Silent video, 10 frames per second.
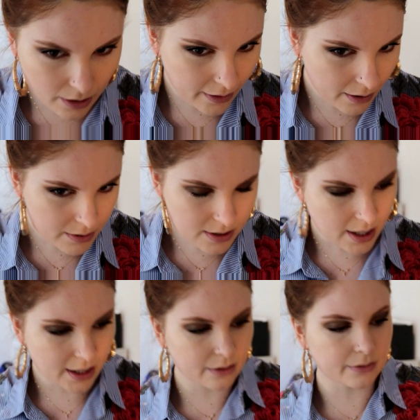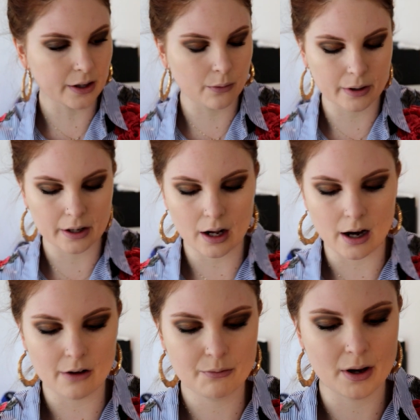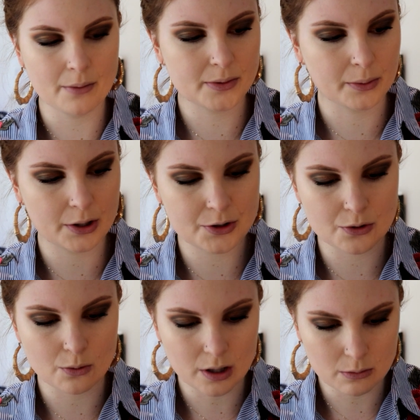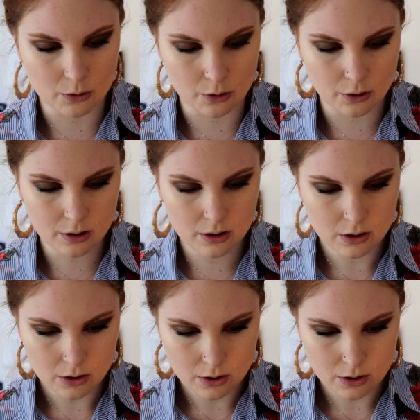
Now that was kind of like 1.5 pumps. I'm going to do one more.